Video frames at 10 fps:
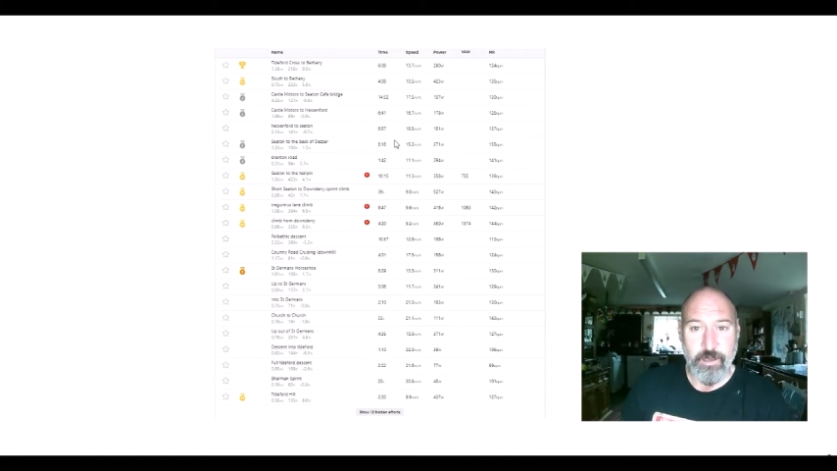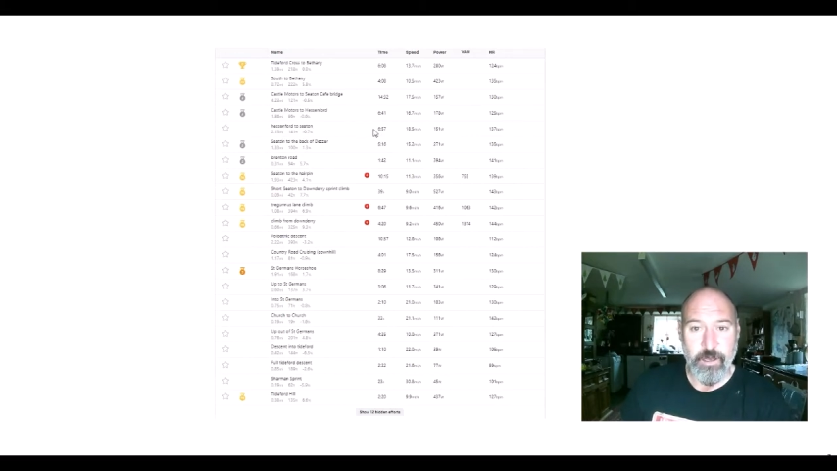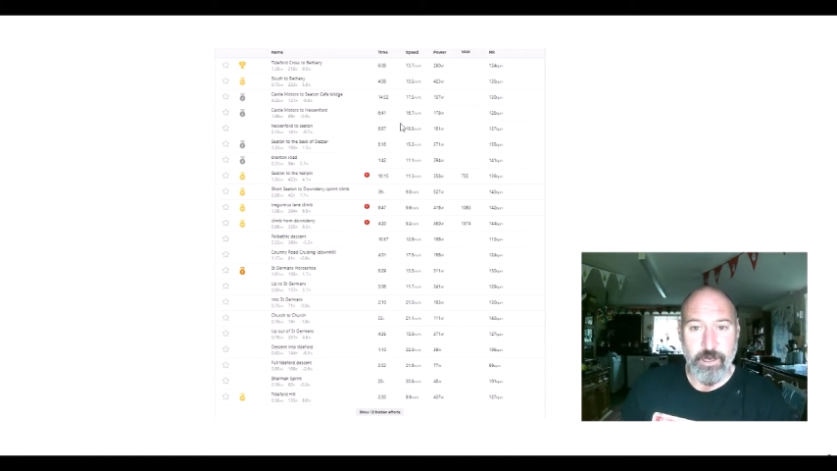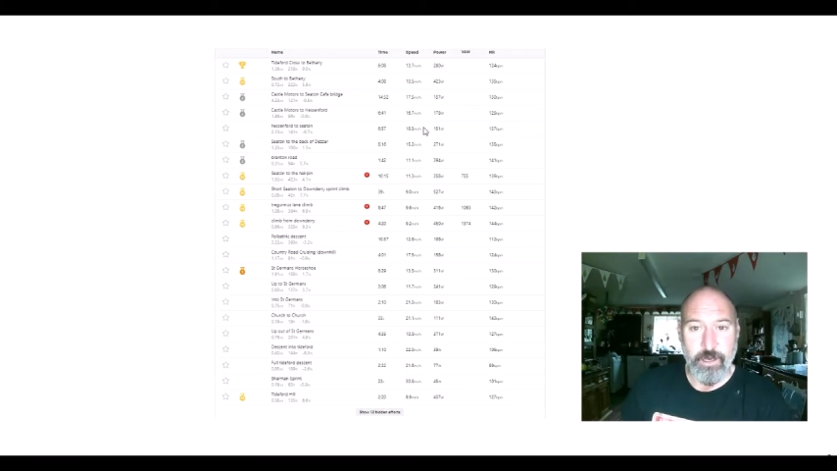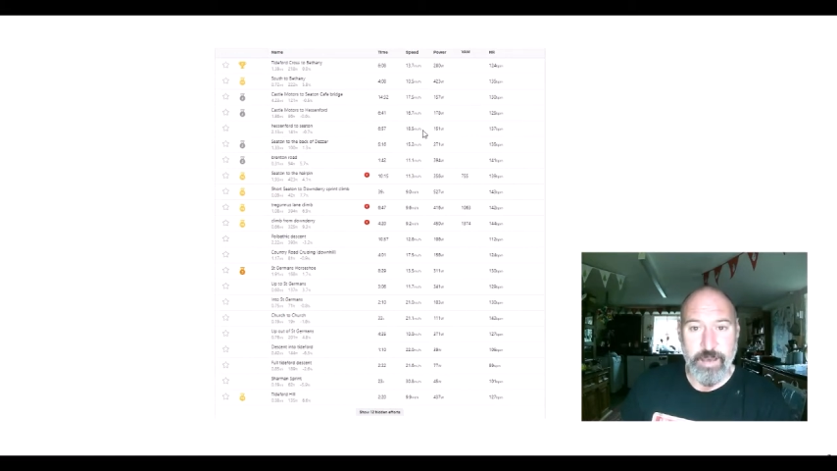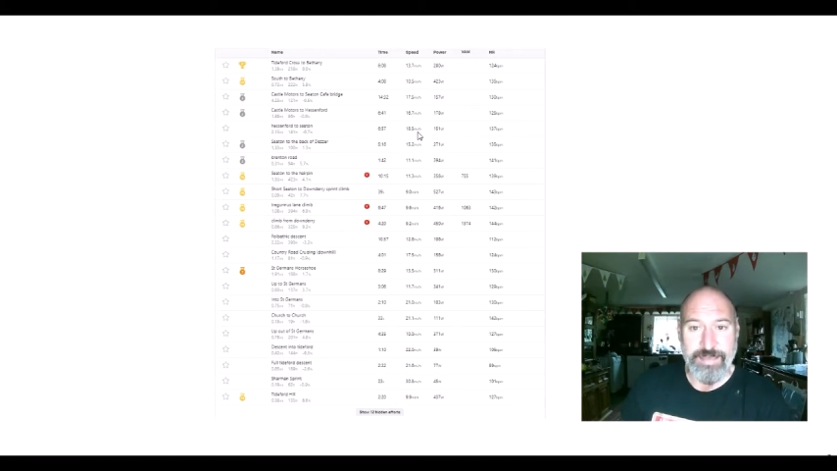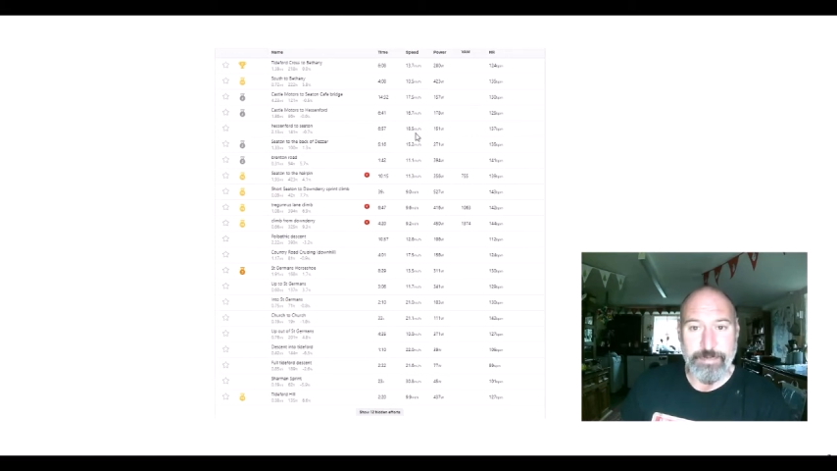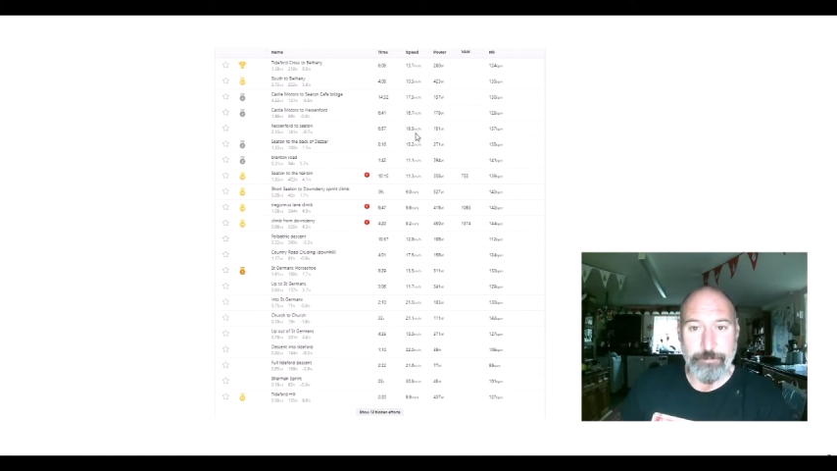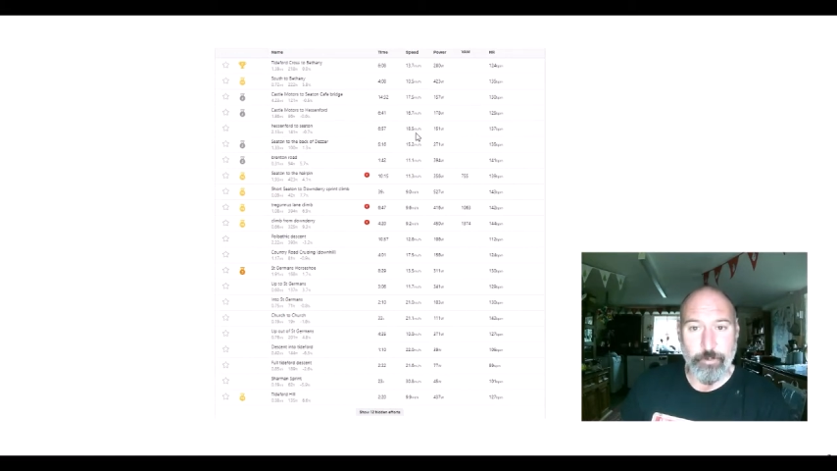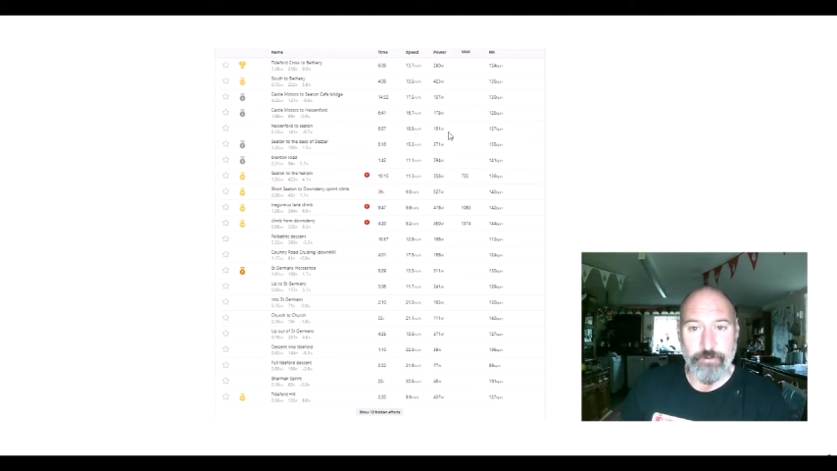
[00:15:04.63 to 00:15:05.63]

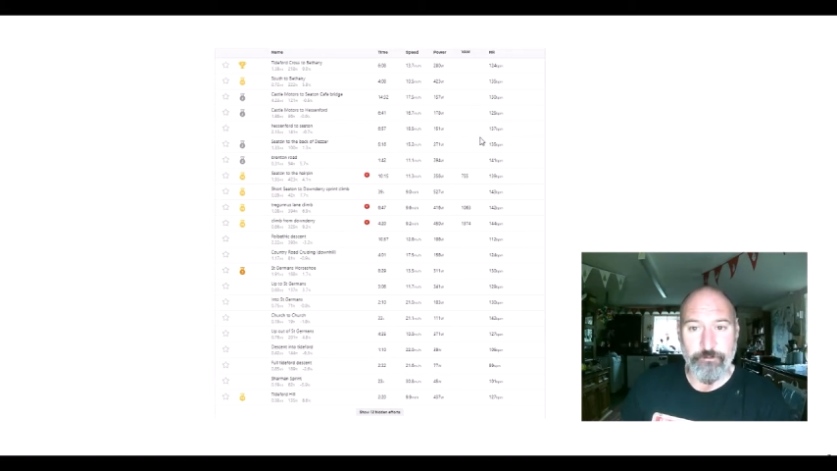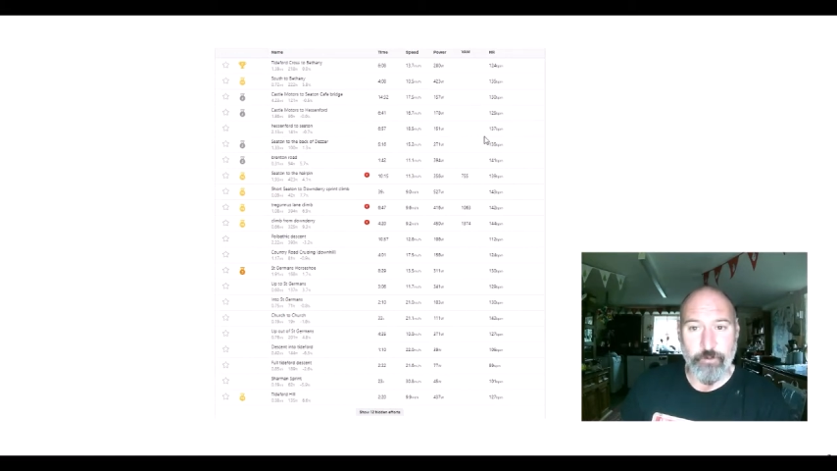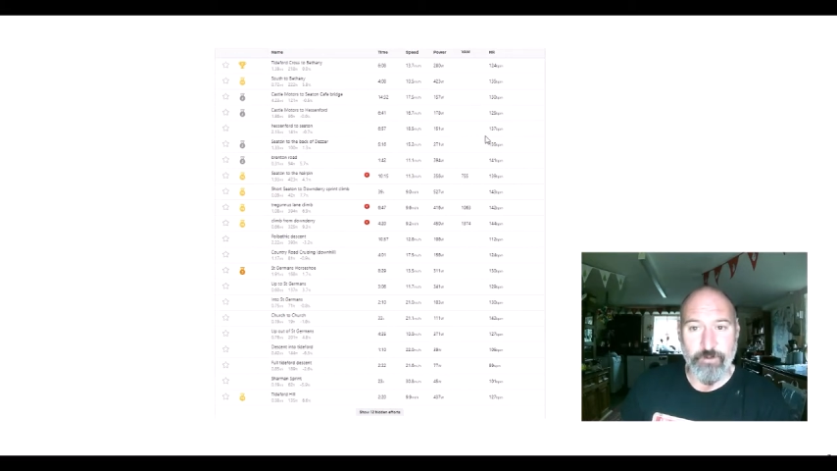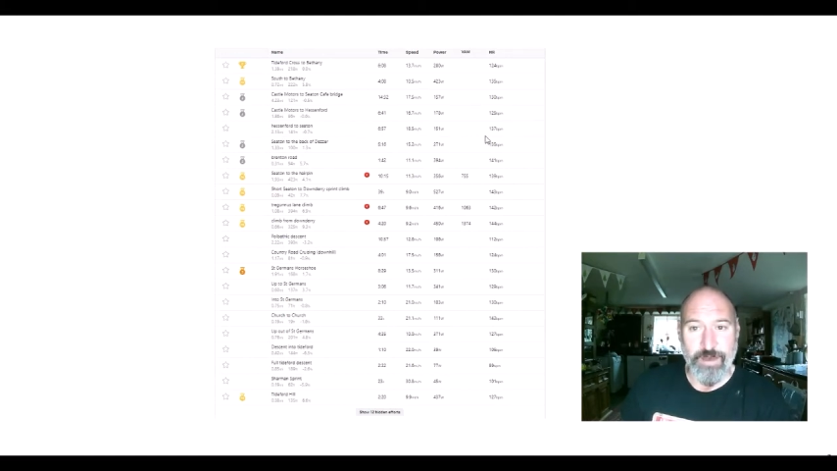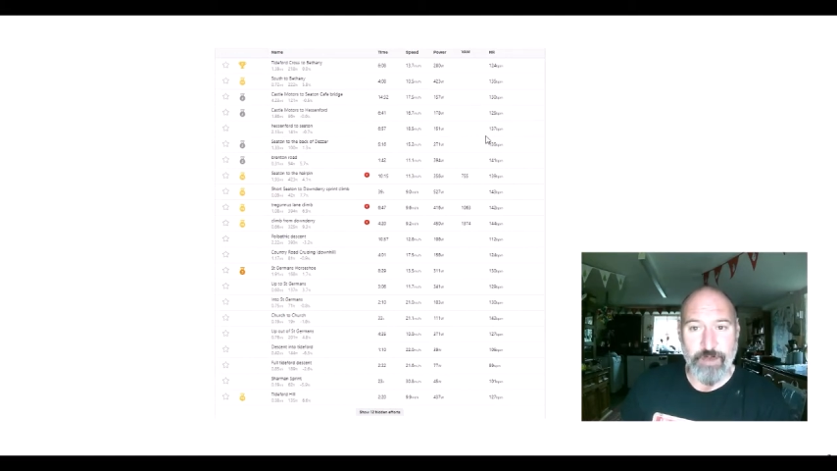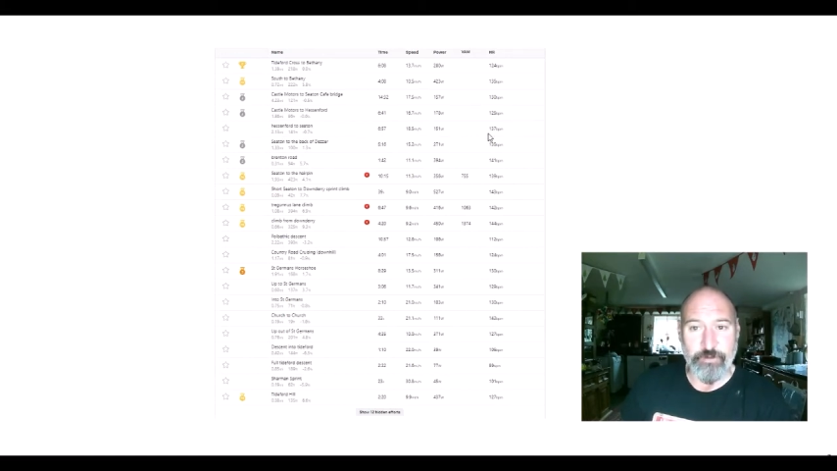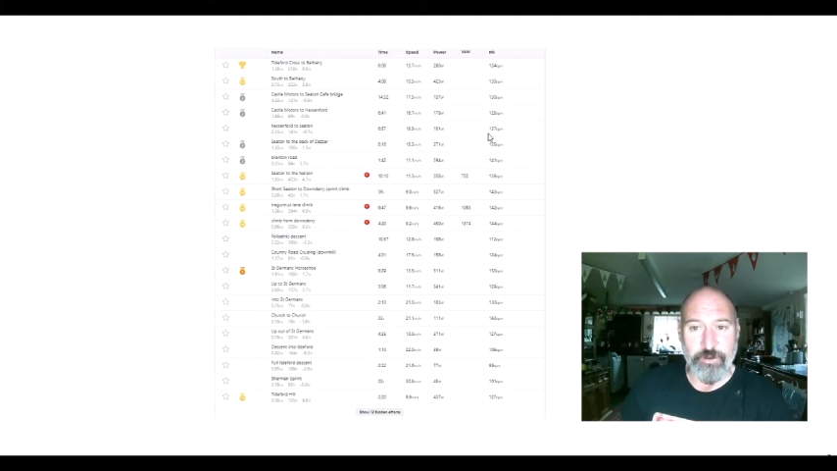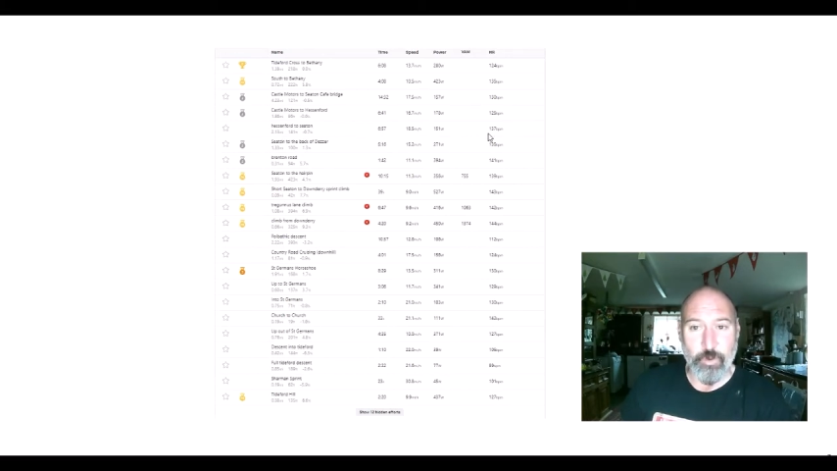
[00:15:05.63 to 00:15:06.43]
18.5 average,